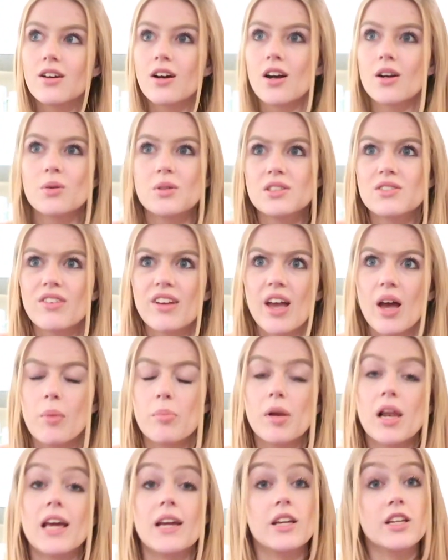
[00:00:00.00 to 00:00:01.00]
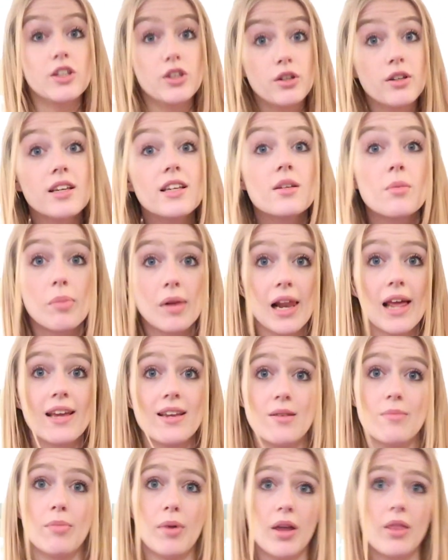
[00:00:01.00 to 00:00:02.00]
I always forget a plate. You need a
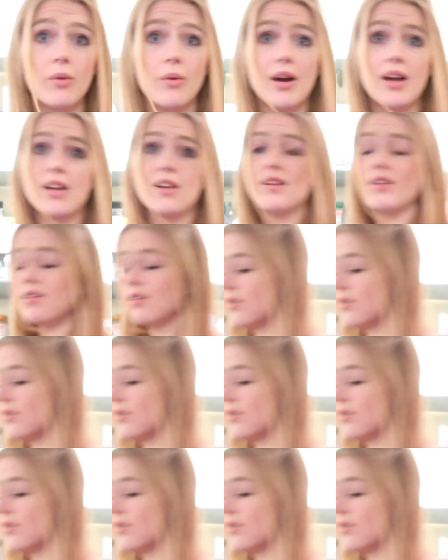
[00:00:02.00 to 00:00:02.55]
plate, by the way.